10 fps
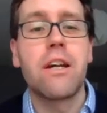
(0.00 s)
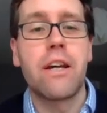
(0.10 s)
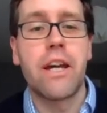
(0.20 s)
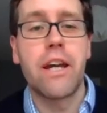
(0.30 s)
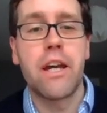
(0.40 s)

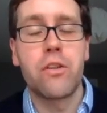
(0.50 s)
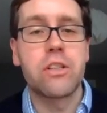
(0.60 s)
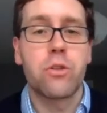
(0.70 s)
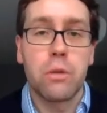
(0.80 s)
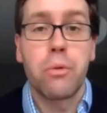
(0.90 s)

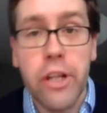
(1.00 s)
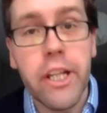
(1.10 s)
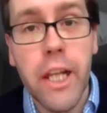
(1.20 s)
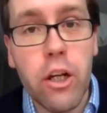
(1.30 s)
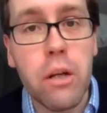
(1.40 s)
that's called
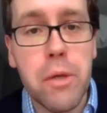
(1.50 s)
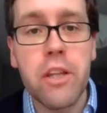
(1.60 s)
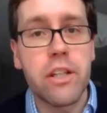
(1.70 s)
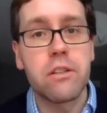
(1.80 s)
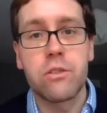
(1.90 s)
political economy,
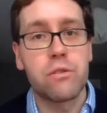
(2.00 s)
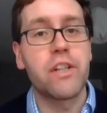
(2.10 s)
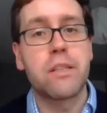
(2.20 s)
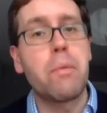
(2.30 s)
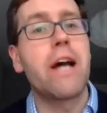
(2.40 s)
and that sort
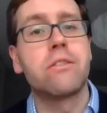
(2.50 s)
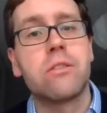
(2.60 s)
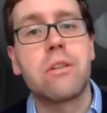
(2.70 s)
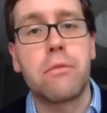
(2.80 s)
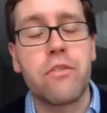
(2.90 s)
of expands
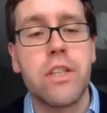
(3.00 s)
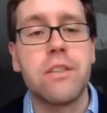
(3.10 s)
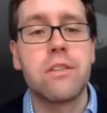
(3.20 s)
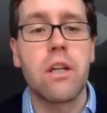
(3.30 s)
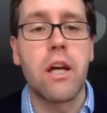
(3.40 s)
on some of these